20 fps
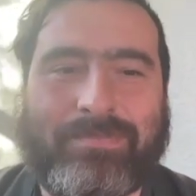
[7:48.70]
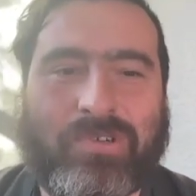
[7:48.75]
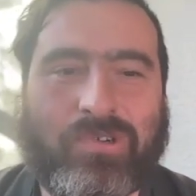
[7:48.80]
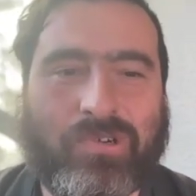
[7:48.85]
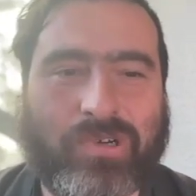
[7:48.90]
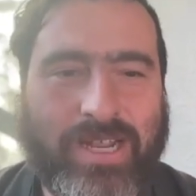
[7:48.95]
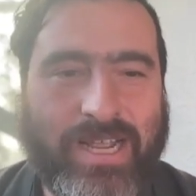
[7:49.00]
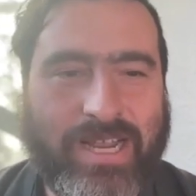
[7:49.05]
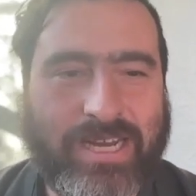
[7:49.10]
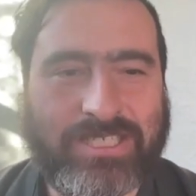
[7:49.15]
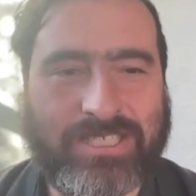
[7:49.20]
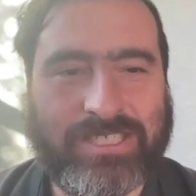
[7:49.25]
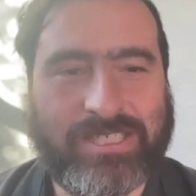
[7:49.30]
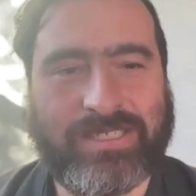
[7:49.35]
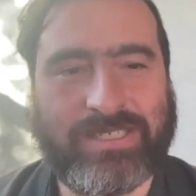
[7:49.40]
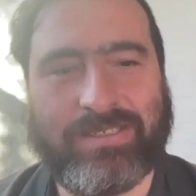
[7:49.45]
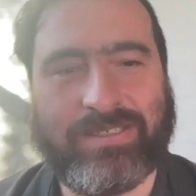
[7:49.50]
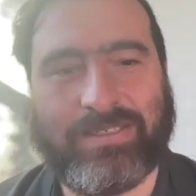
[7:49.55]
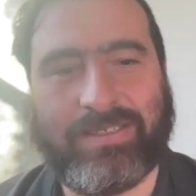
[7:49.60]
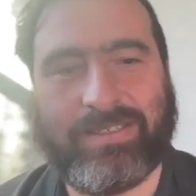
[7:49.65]

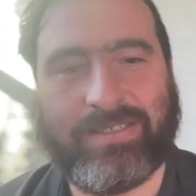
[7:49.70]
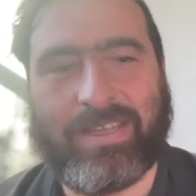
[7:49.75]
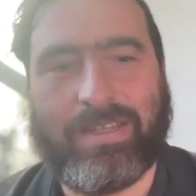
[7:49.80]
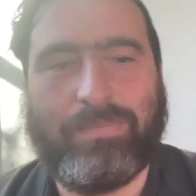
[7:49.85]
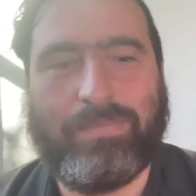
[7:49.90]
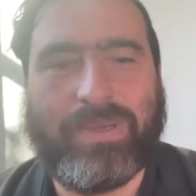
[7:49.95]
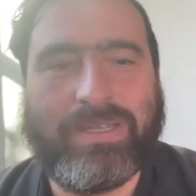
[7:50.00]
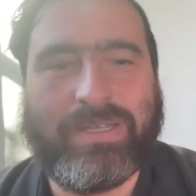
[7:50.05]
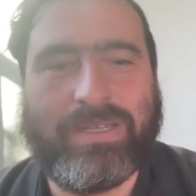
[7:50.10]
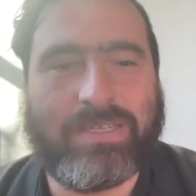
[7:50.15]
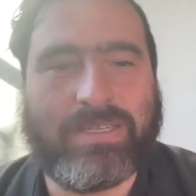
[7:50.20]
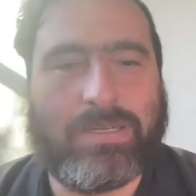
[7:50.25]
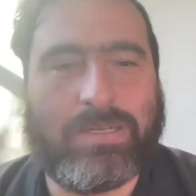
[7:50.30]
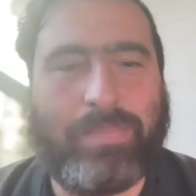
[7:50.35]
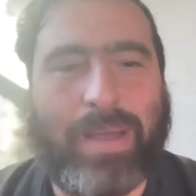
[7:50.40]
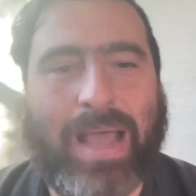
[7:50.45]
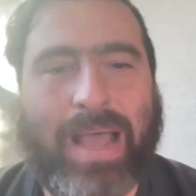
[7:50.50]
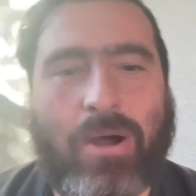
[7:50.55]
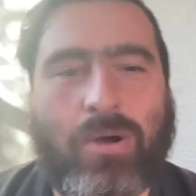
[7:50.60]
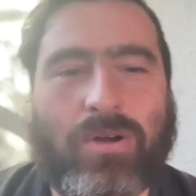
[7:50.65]
creation can be such a
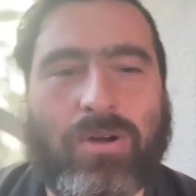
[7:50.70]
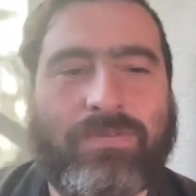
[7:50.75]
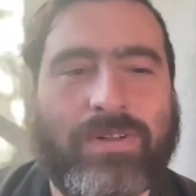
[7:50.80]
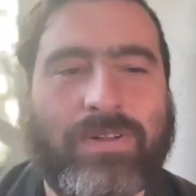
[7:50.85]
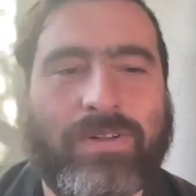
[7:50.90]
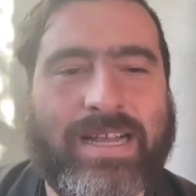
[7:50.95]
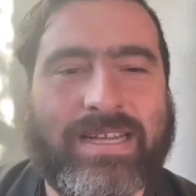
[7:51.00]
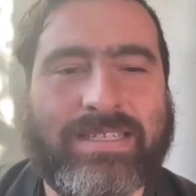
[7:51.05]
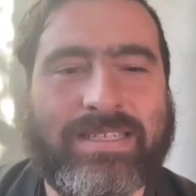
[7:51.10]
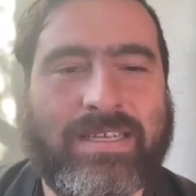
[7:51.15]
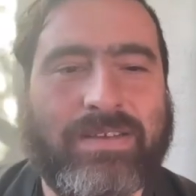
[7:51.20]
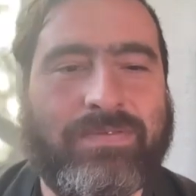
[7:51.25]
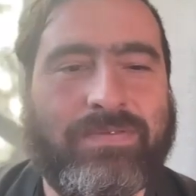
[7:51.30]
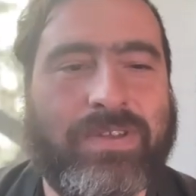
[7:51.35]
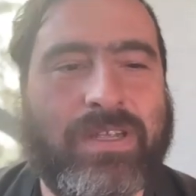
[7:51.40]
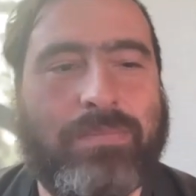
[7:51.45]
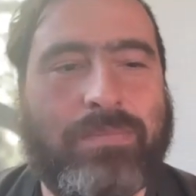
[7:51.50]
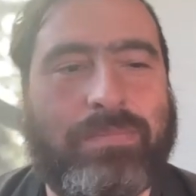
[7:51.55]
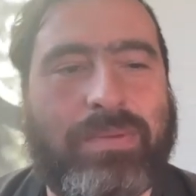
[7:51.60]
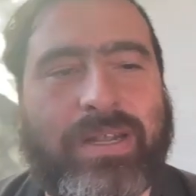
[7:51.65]
powerful
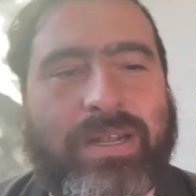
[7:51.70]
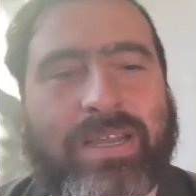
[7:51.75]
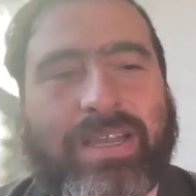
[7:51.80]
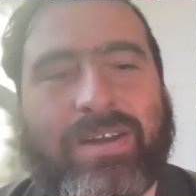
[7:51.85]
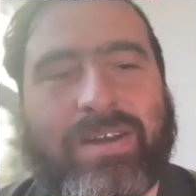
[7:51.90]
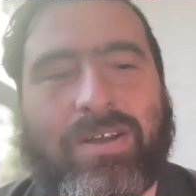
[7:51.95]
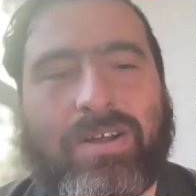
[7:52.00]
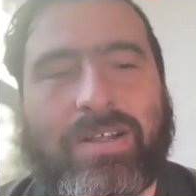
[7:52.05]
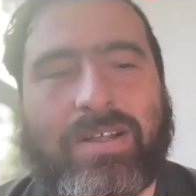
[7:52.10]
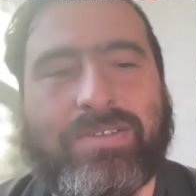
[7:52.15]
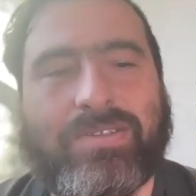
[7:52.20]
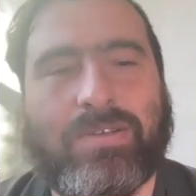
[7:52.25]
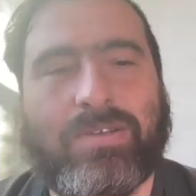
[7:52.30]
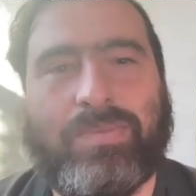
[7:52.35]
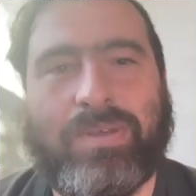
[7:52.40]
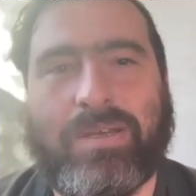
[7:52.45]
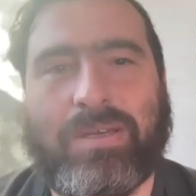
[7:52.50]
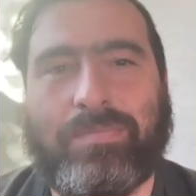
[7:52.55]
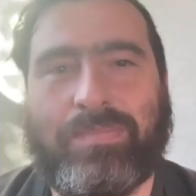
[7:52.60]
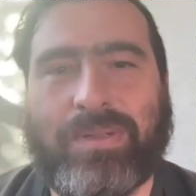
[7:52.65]
activity, but it can also
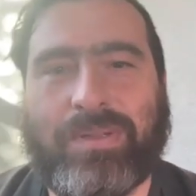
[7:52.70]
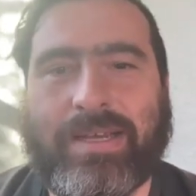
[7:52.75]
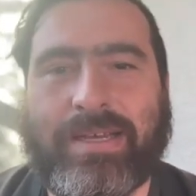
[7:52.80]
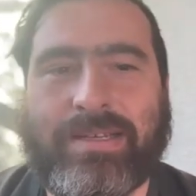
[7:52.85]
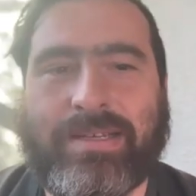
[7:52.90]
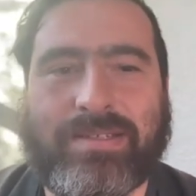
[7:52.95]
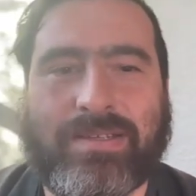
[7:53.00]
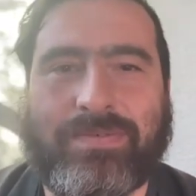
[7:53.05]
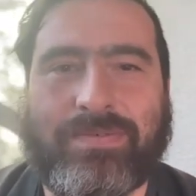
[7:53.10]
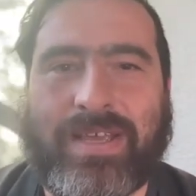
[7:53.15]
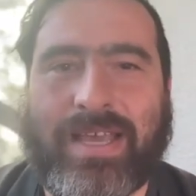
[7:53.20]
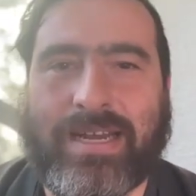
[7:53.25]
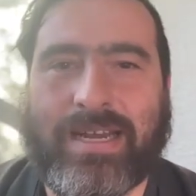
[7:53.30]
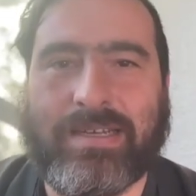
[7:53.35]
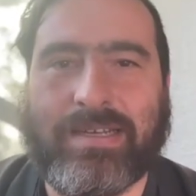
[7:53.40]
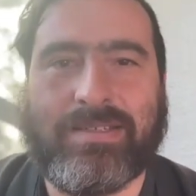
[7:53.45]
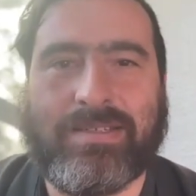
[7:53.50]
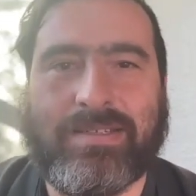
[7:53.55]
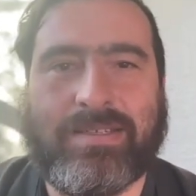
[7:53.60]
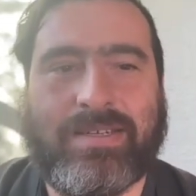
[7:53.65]
be a place of
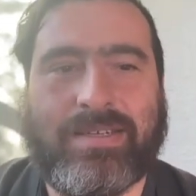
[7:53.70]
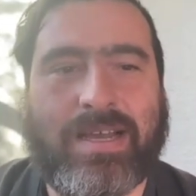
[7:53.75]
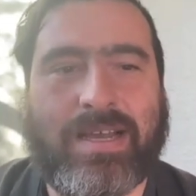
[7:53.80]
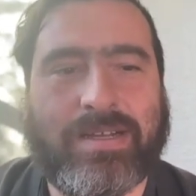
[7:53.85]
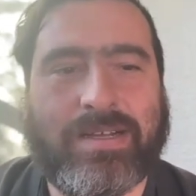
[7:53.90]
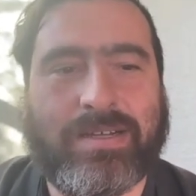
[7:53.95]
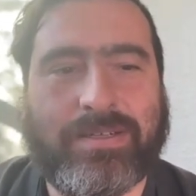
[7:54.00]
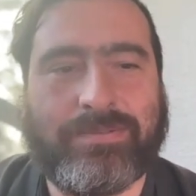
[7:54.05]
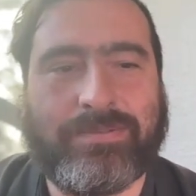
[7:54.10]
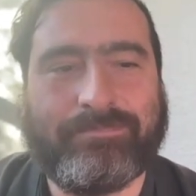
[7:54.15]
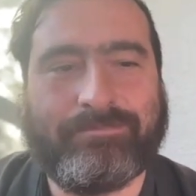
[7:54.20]
getting stuck.